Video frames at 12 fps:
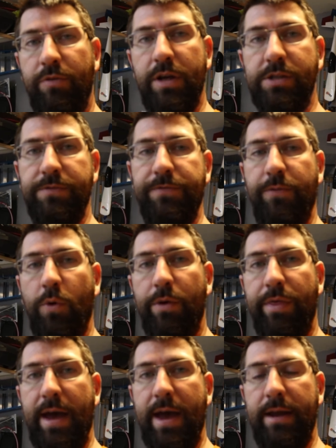reason
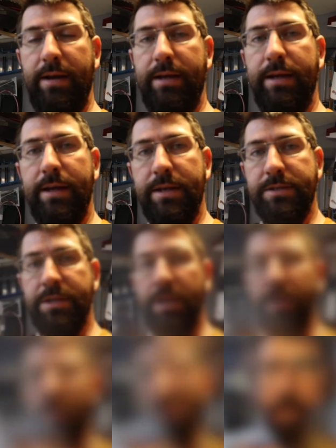for that is
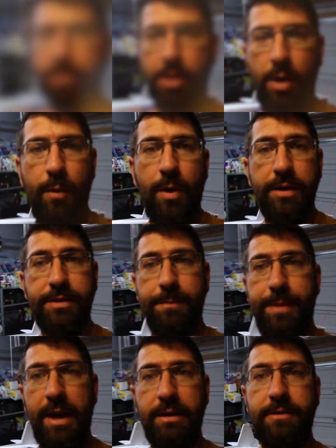so I want the
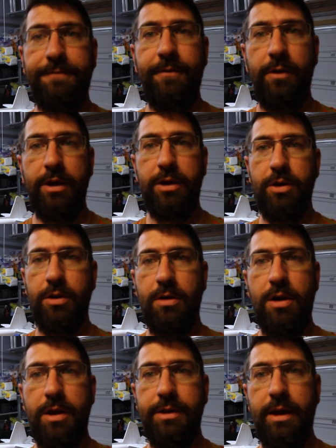paint to fully
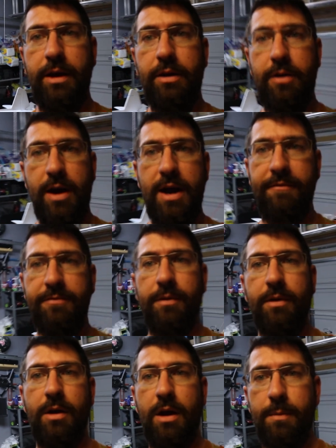cure on the aircraft
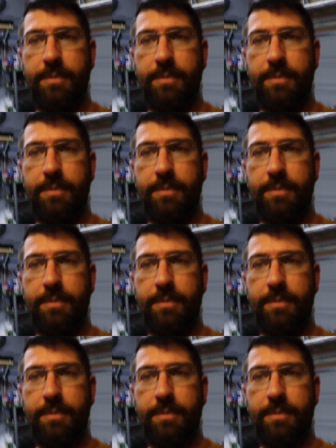uh,